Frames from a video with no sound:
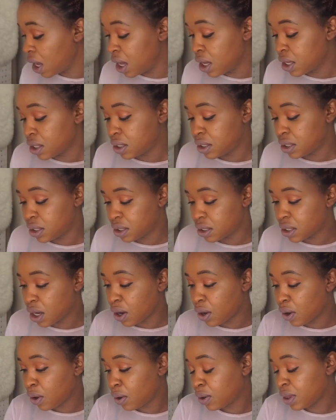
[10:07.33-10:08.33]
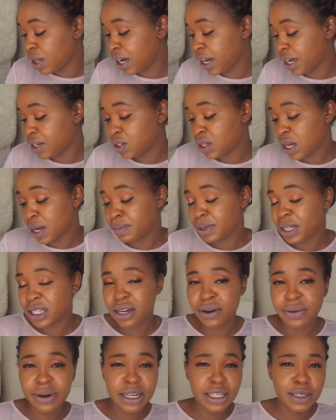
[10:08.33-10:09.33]
So the next one, because I
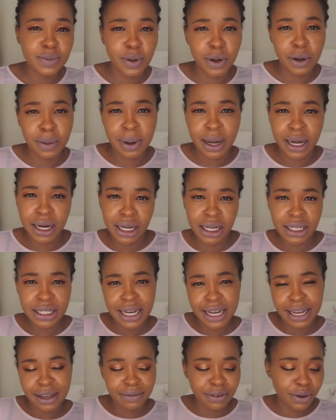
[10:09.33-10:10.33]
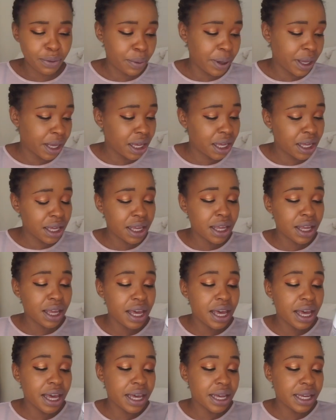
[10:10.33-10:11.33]
already spoke about it, I gave it away,
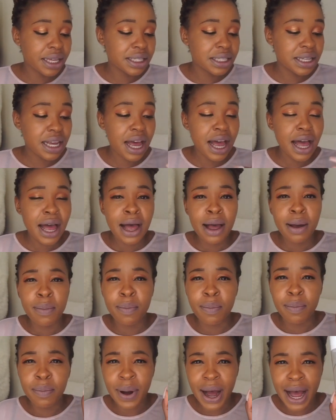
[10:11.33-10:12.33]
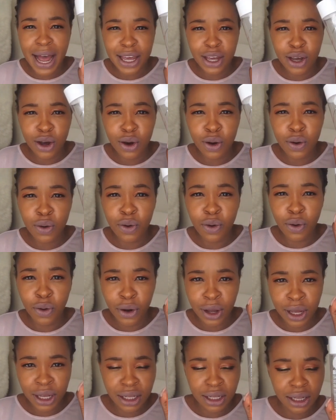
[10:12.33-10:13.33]
is Bio
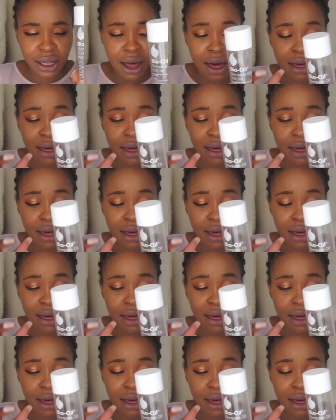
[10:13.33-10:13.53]
Oil.